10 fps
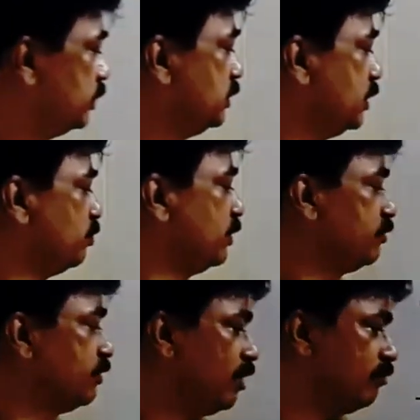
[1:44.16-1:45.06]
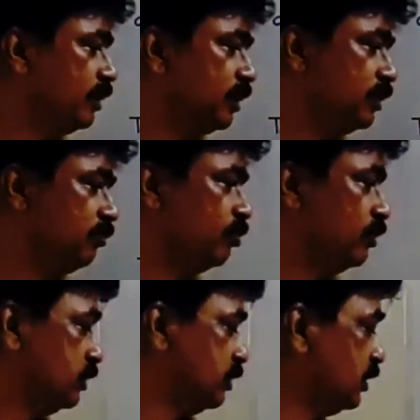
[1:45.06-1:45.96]
zinc plate will have negative
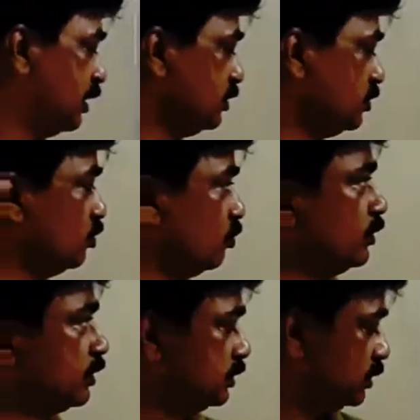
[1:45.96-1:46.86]
potential, that is low potential.